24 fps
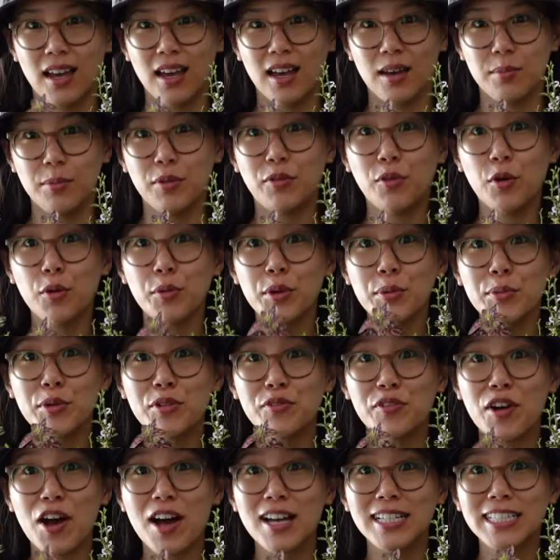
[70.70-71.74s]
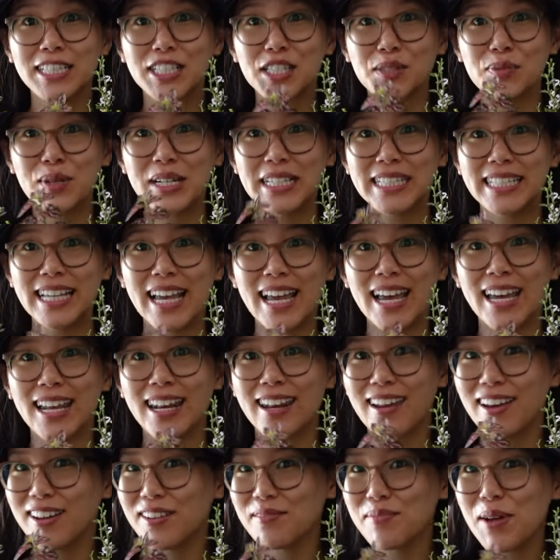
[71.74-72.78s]
Before we move on, just want to say
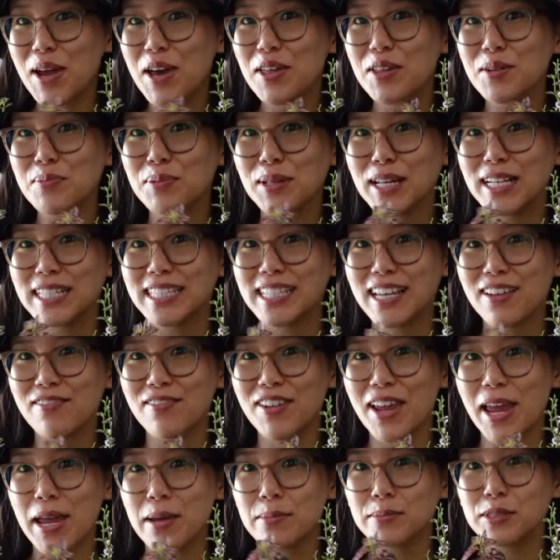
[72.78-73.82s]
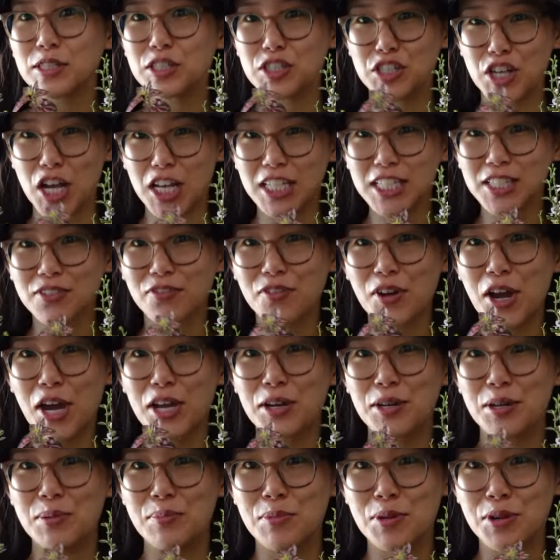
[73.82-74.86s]
none of my other plants have names, just Fred
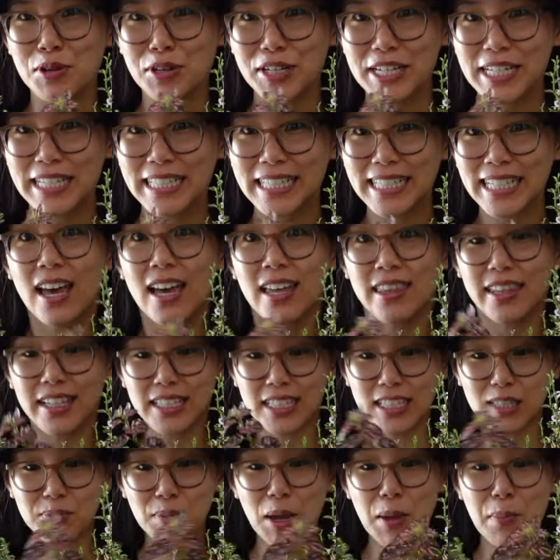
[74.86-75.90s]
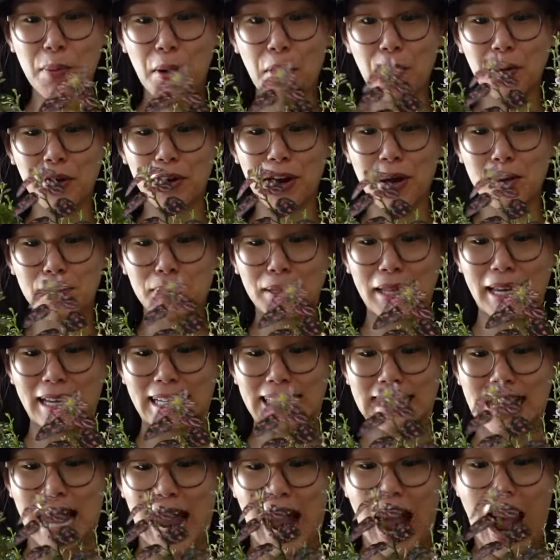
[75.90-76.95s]
and Maurice. This is my polka dot
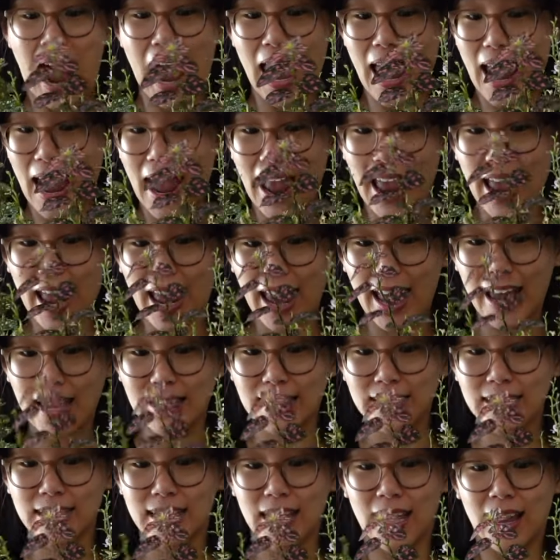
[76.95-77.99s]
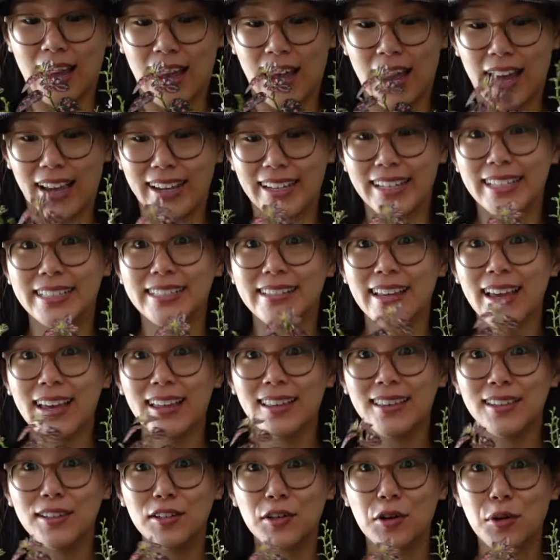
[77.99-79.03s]
plant, and it's
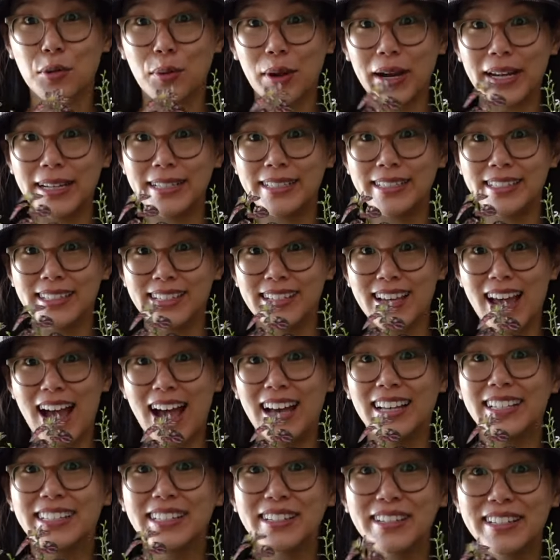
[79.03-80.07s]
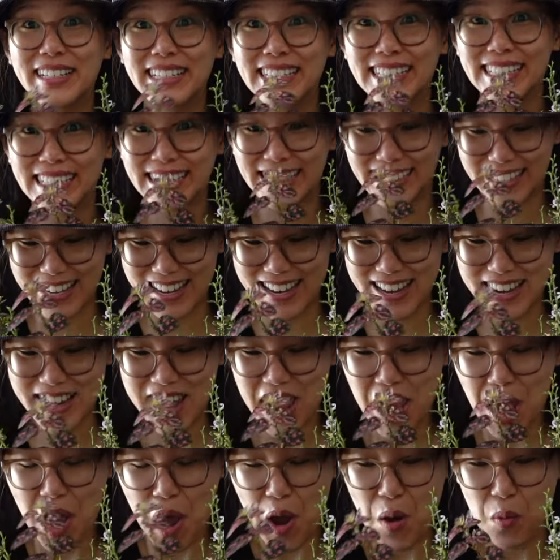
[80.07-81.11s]
getting a little crazy. As you can
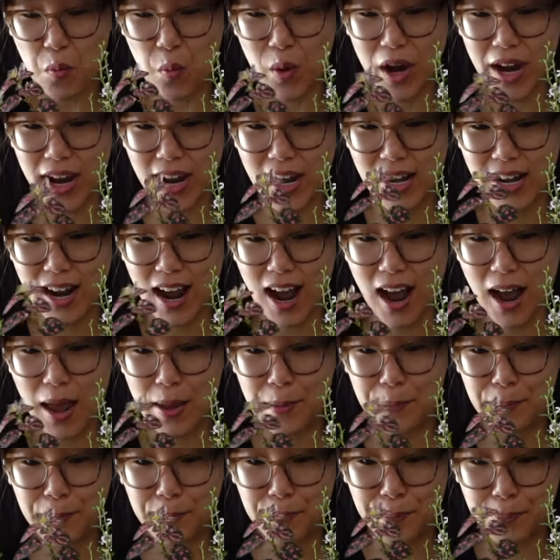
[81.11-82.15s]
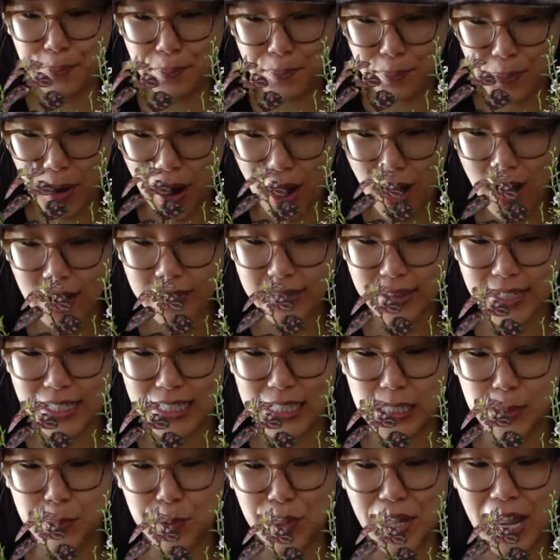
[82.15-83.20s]
see, when I bought
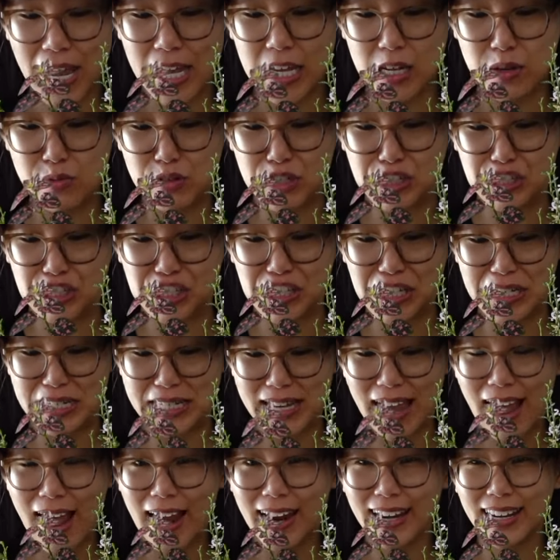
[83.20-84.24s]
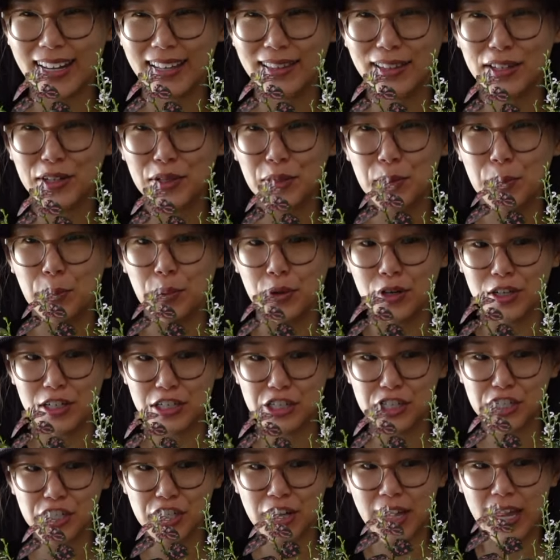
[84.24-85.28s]
this plant, it was just a tiny little
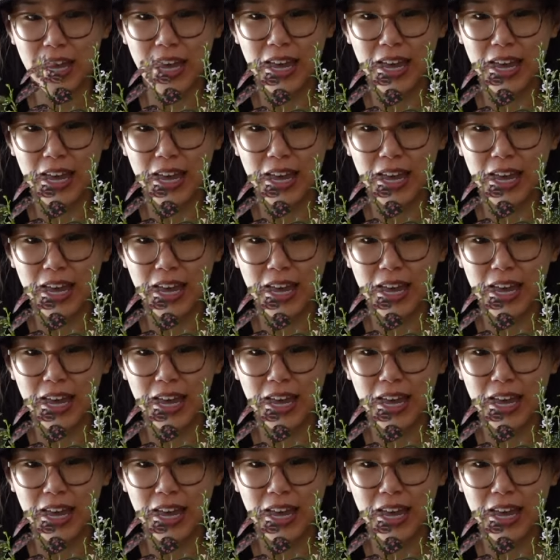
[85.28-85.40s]
bush,